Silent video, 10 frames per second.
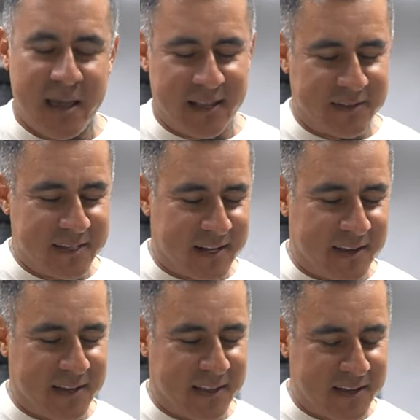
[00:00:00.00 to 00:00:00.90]
And I was looking at all
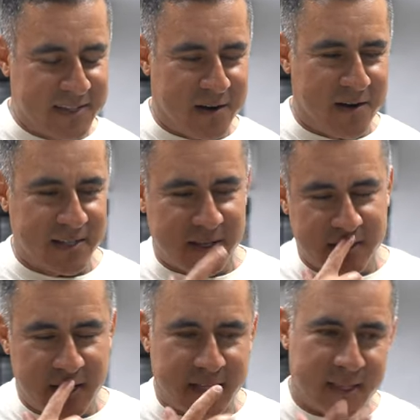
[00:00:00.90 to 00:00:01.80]
the clutch cards, and I was
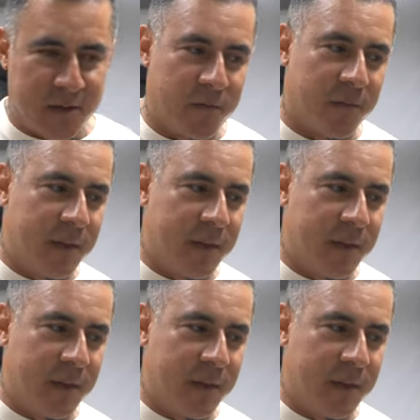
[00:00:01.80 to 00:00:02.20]
looking at them from